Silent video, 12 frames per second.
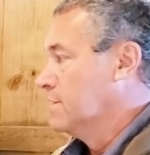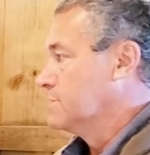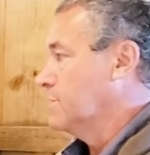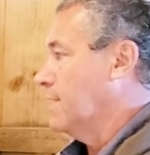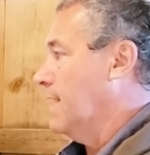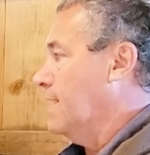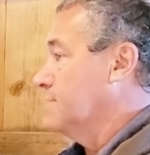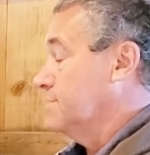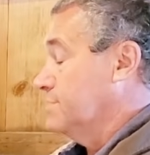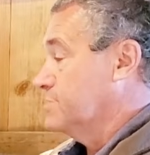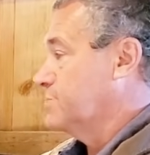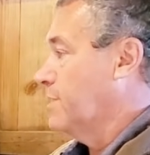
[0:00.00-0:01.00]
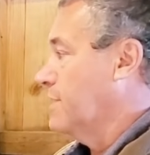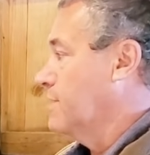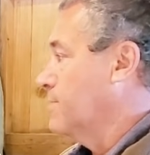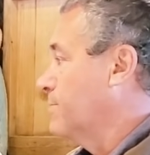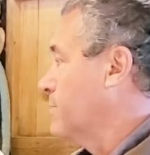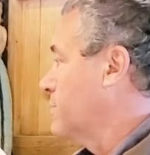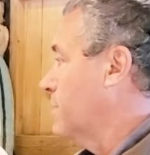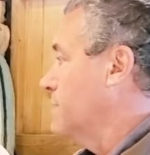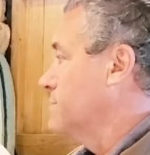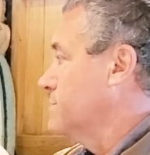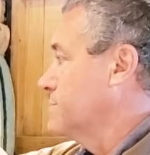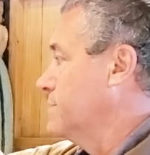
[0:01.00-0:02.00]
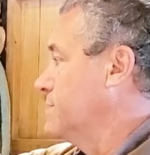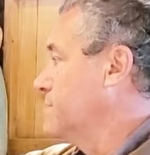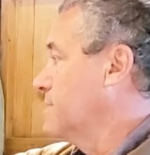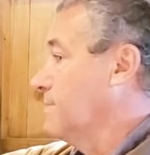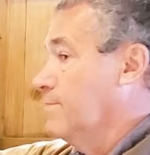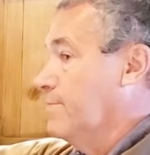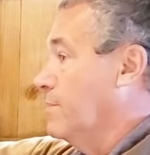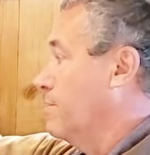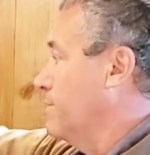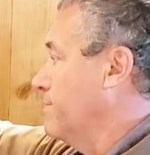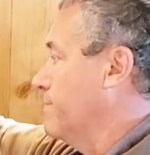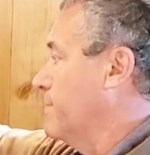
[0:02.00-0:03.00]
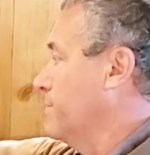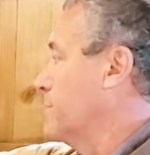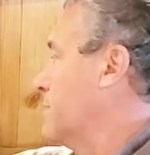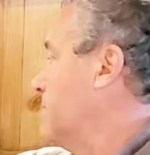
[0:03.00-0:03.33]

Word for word: So as his training progresses, he's going to be building